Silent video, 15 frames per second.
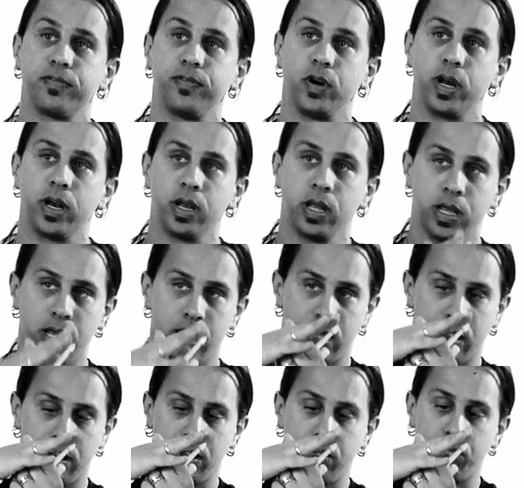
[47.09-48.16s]
foot,
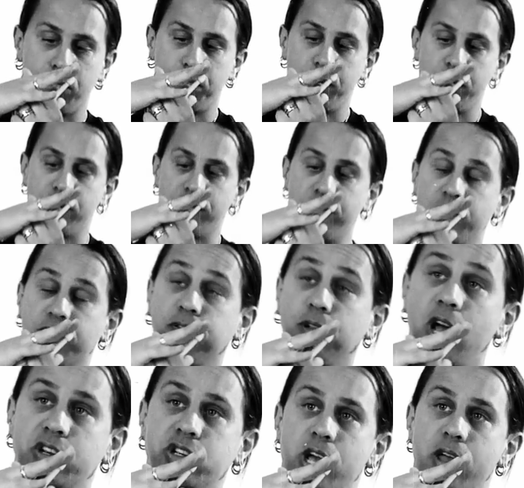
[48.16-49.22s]
put your foot
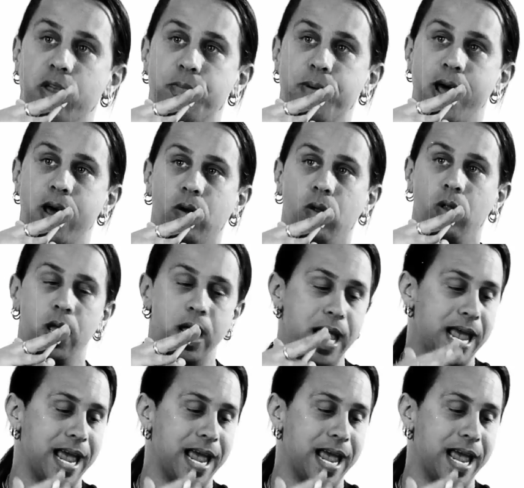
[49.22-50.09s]
flush on the pedal,